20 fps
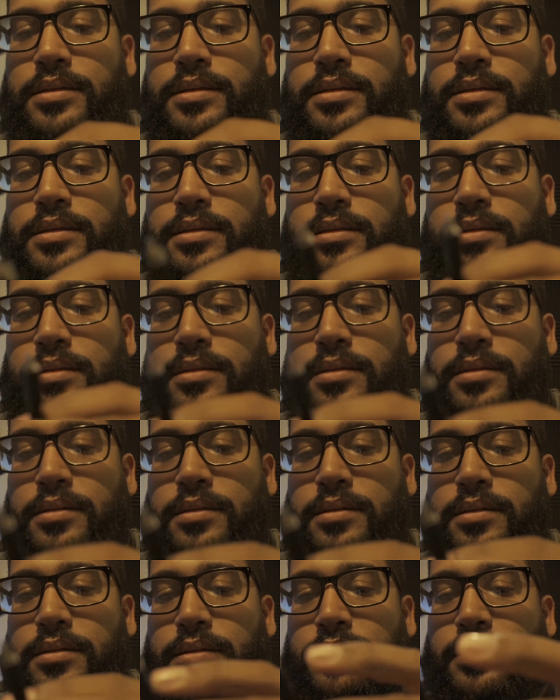
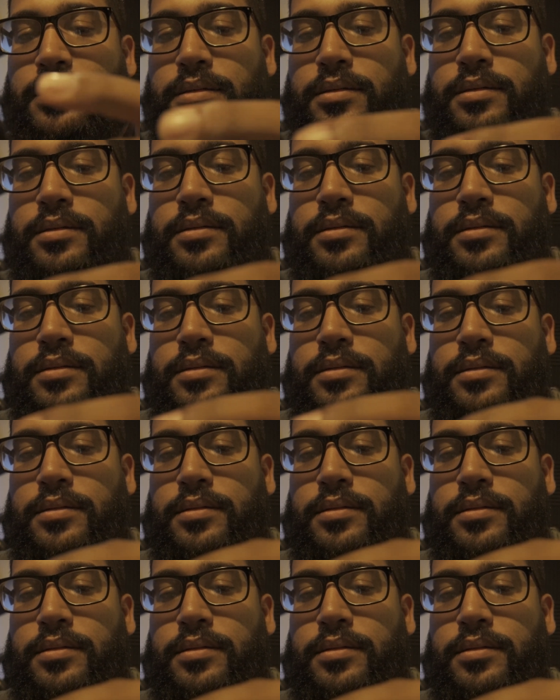(silence)